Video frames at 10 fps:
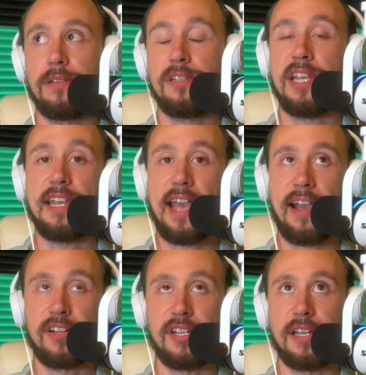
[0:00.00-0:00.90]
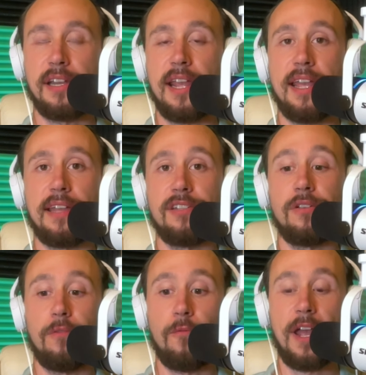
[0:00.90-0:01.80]
take action and
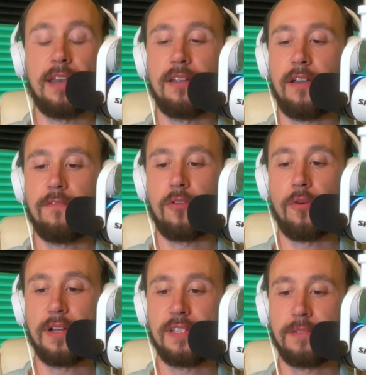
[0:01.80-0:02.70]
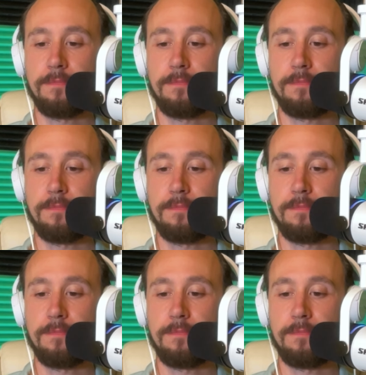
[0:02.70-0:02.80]
when, of course.